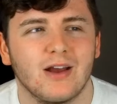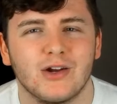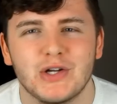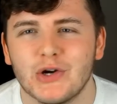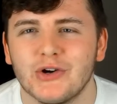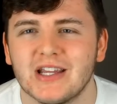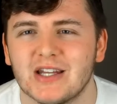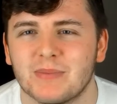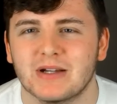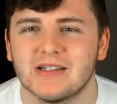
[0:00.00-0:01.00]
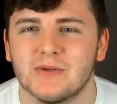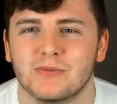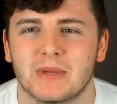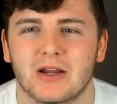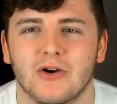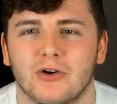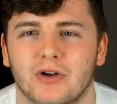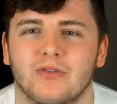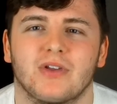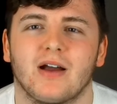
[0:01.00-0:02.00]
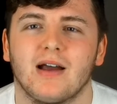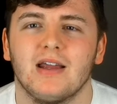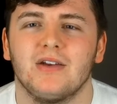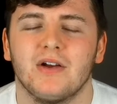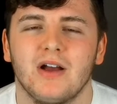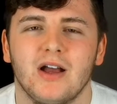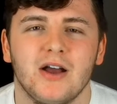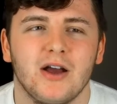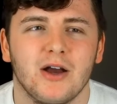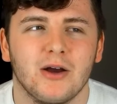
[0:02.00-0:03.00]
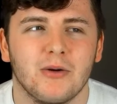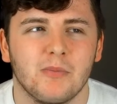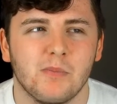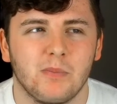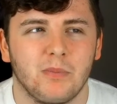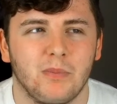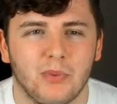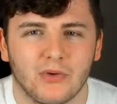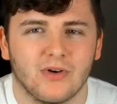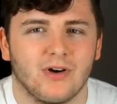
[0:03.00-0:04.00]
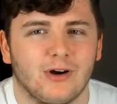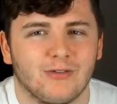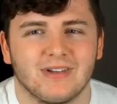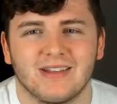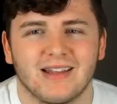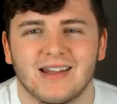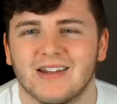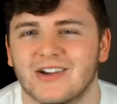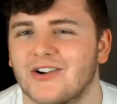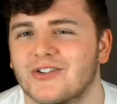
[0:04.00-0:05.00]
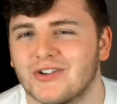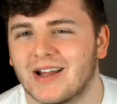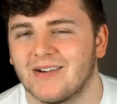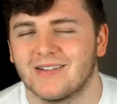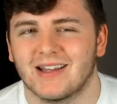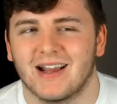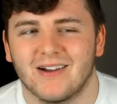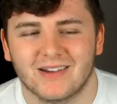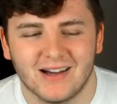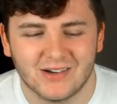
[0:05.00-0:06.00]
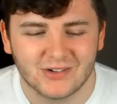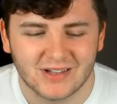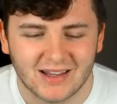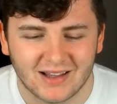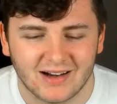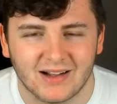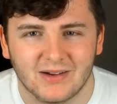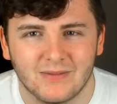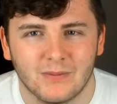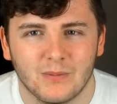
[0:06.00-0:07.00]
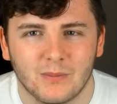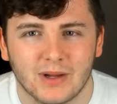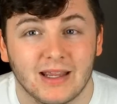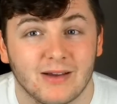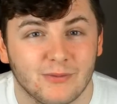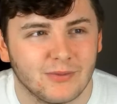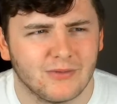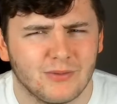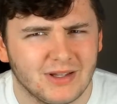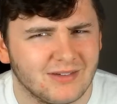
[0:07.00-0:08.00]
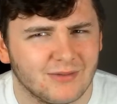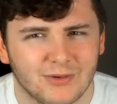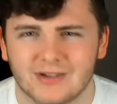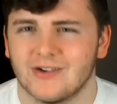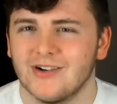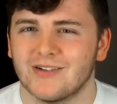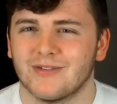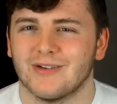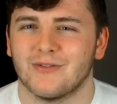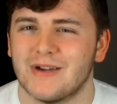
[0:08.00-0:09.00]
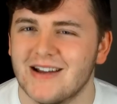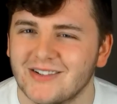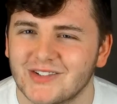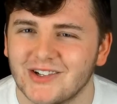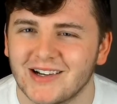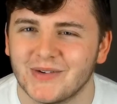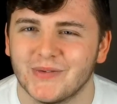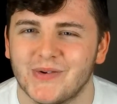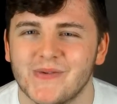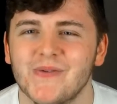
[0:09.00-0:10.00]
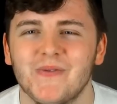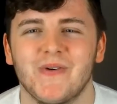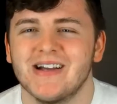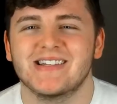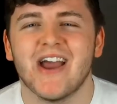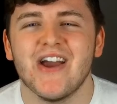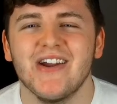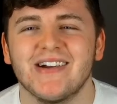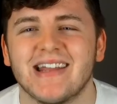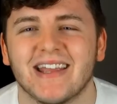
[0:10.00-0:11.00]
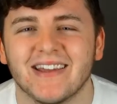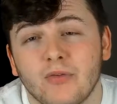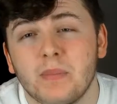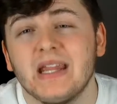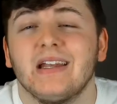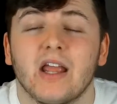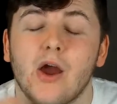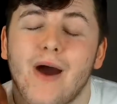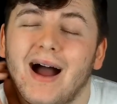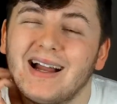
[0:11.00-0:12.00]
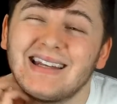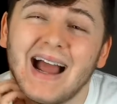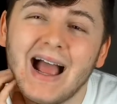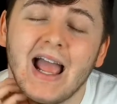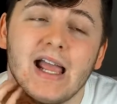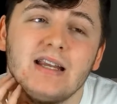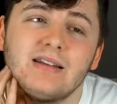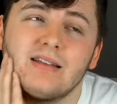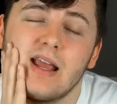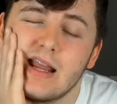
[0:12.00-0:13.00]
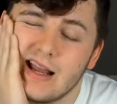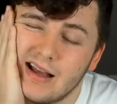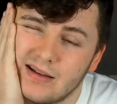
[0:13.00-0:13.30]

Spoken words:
annoyed because he was being called offside. But obviously, like, then the goal stood. I kind of just sat there like, wait, have we scored? Have we not scored? Like, what is going on here? Fabinho, and I hate to say